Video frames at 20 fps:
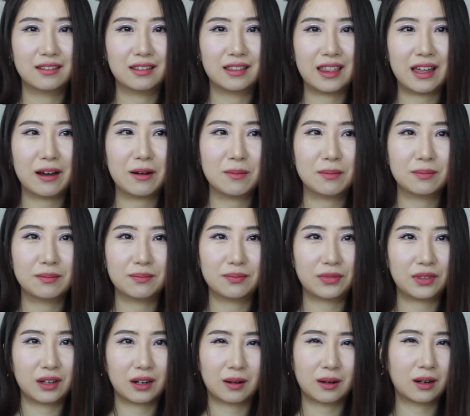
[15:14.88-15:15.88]

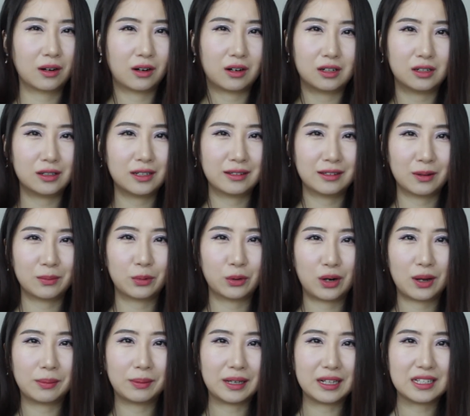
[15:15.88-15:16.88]
The girl and the
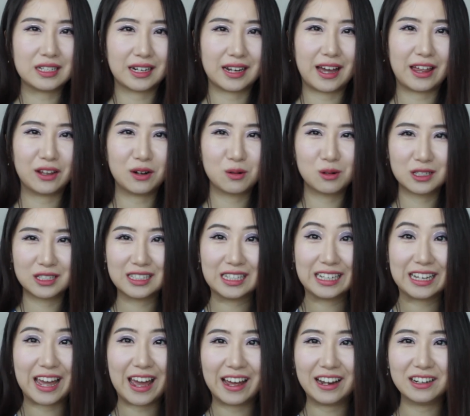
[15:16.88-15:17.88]
boy being together was
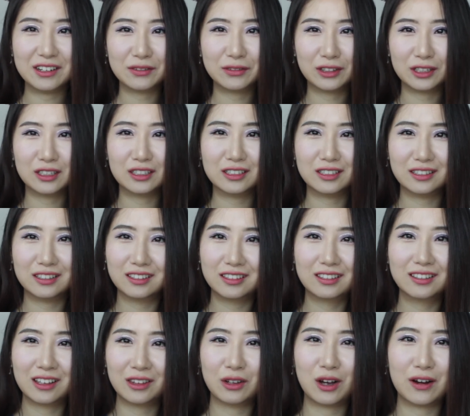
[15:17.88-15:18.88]
the end of
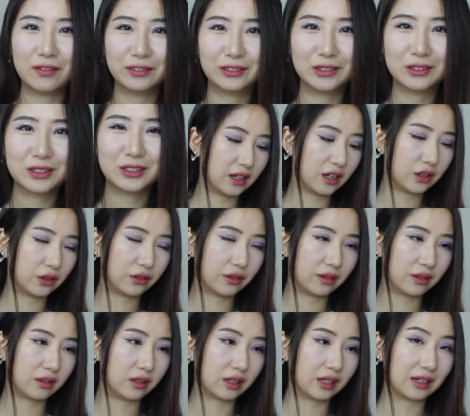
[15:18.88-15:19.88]
the novels.
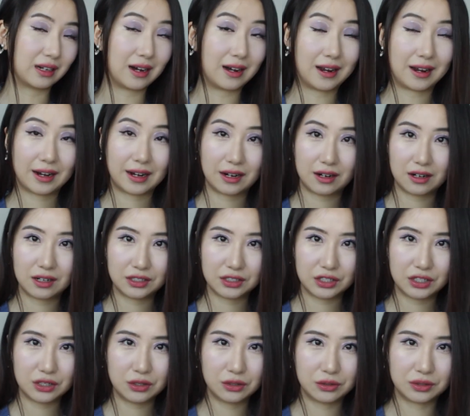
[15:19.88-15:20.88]
The guy
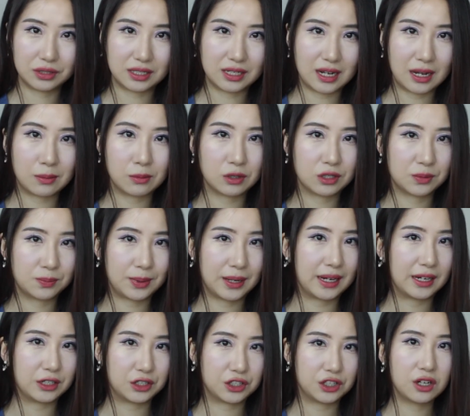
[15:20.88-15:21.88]
character, whose name was
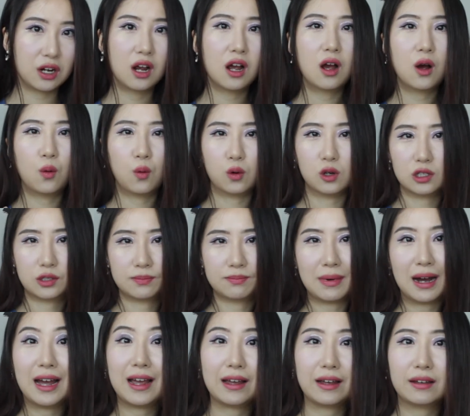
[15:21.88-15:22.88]
Paige, was
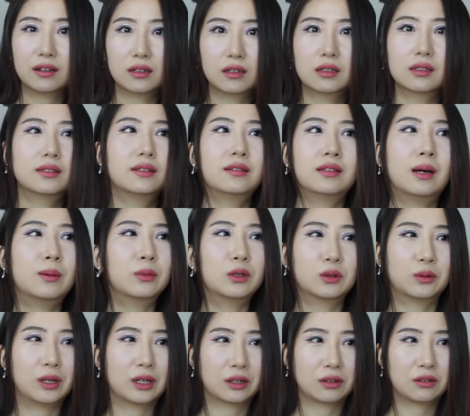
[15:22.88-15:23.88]
my
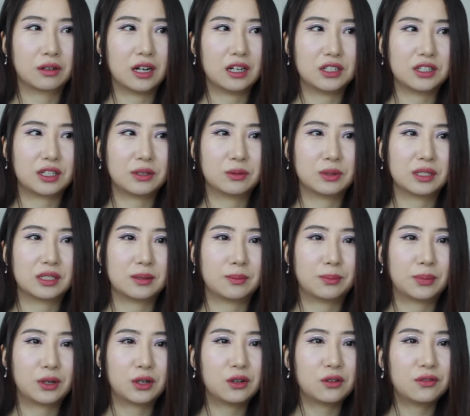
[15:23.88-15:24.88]
#1 crush. He was the
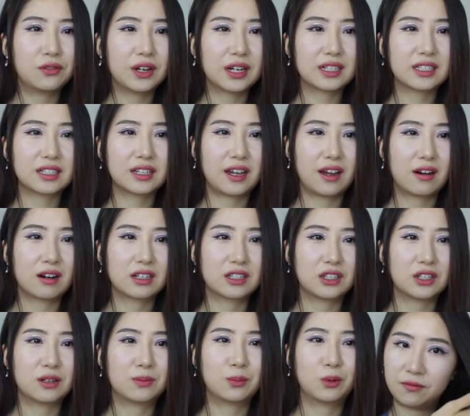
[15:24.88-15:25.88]
perfect
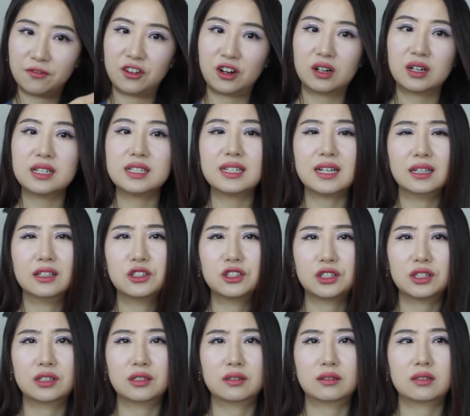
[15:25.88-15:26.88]
character, very
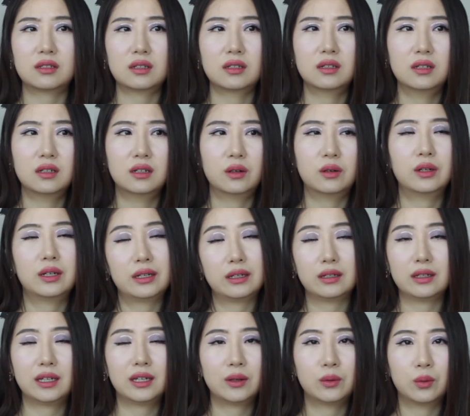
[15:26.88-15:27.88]
intelligent, but
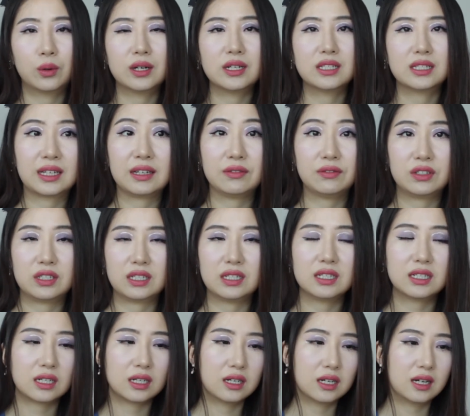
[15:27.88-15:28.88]
he was
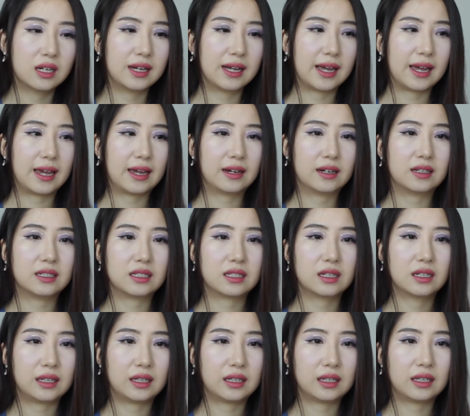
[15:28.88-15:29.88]
gifted, and
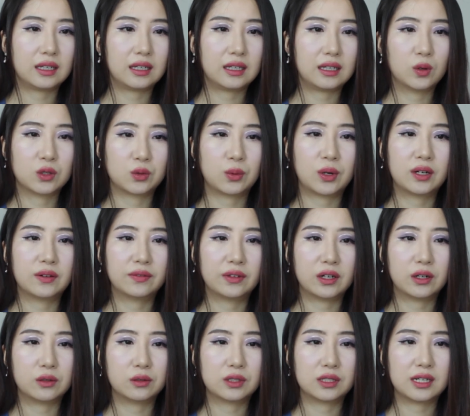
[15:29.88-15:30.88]
he was one of
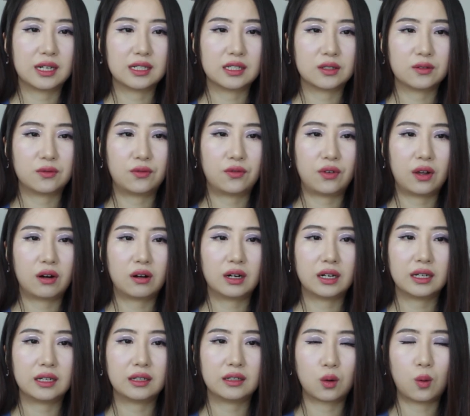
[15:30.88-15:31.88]
those that's
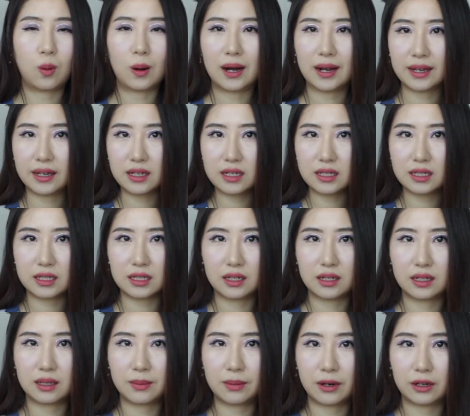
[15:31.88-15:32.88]
very quiet
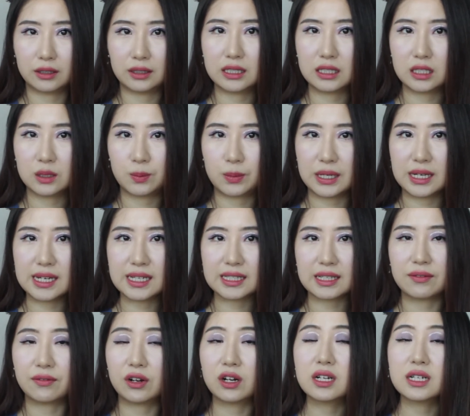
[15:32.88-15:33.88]
and he barely speaks
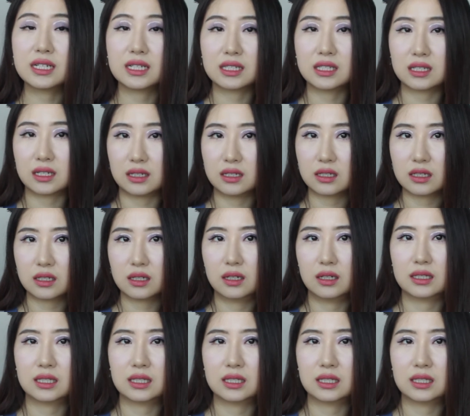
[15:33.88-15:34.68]
and very distant.